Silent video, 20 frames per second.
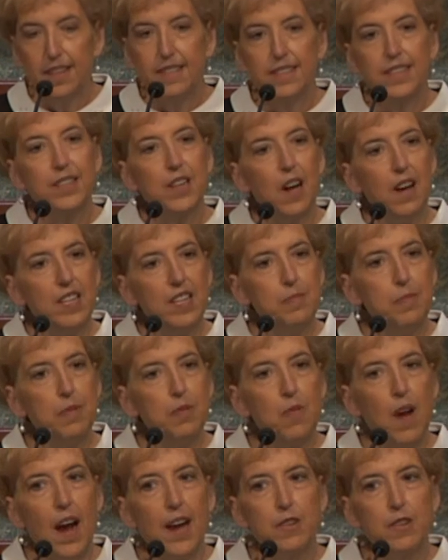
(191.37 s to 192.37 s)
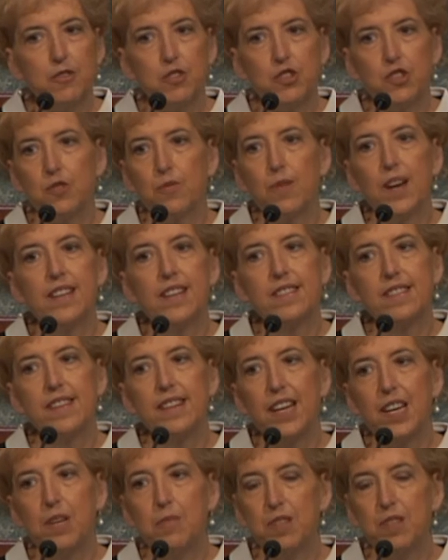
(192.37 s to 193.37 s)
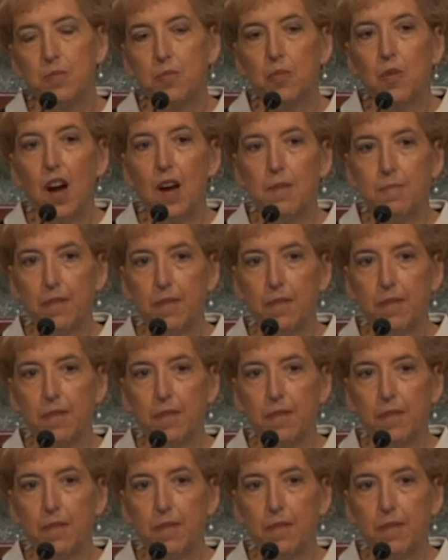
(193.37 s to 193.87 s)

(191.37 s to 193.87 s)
The gospel writers stress that he was brought